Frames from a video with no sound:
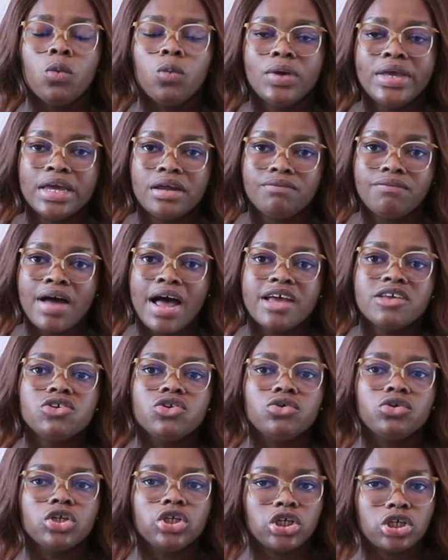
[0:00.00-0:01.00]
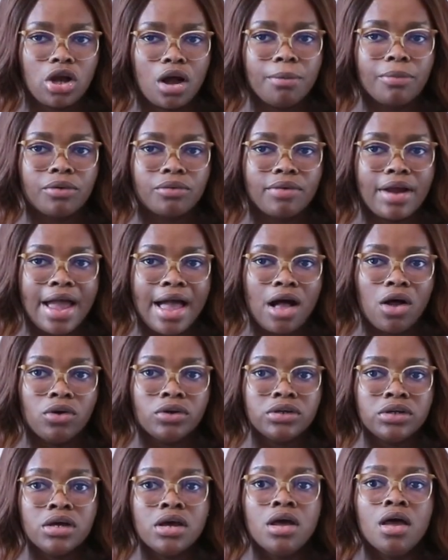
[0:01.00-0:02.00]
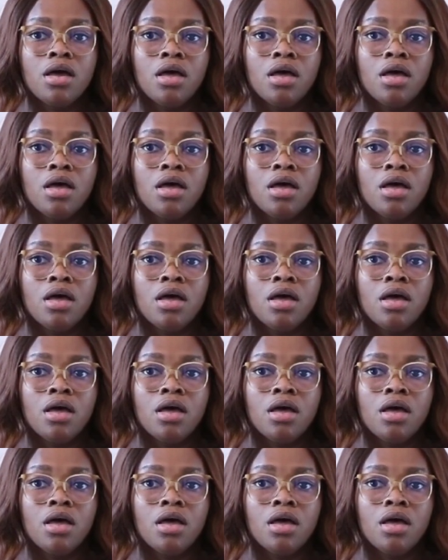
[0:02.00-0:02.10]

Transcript: we advise you to shop around.